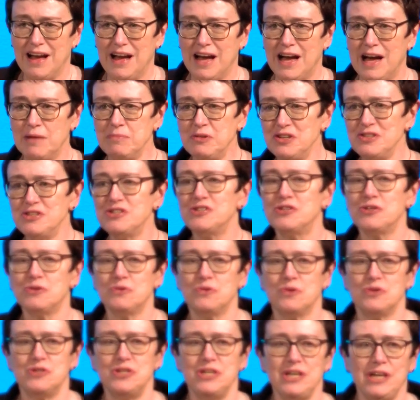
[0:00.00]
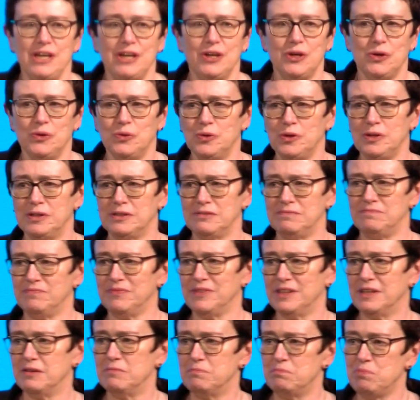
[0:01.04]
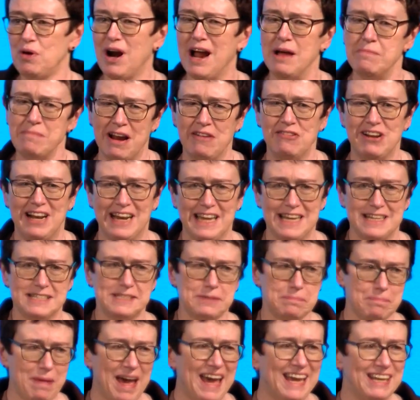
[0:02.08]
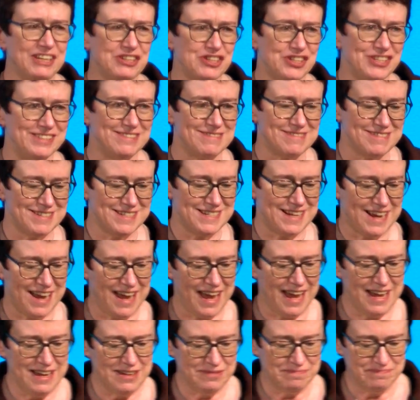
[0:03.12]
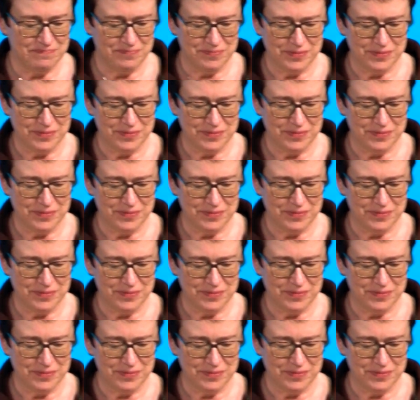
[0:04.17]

I'm going to talk to you primarily as a patient today.